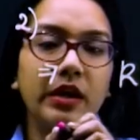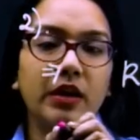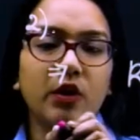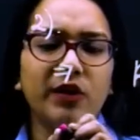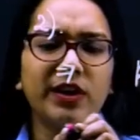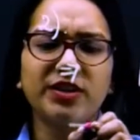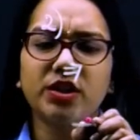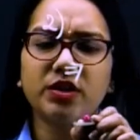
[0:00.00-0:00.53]

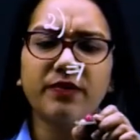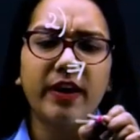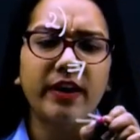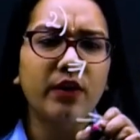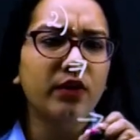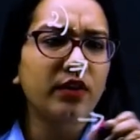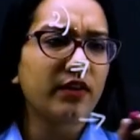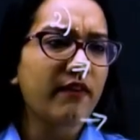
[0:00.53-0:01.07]
Now let's just
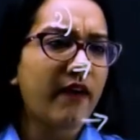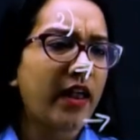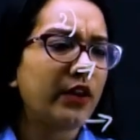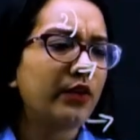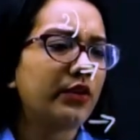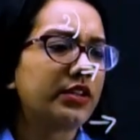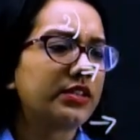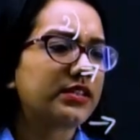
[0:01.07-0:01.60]
find out the
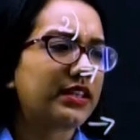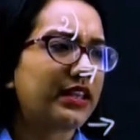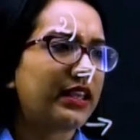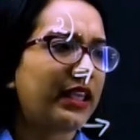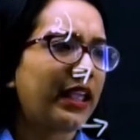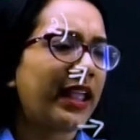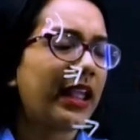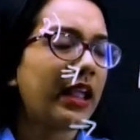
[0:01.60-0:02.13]
value. It is
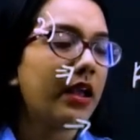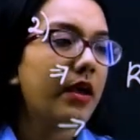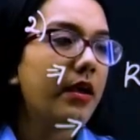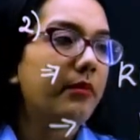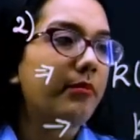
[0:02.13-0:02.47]
k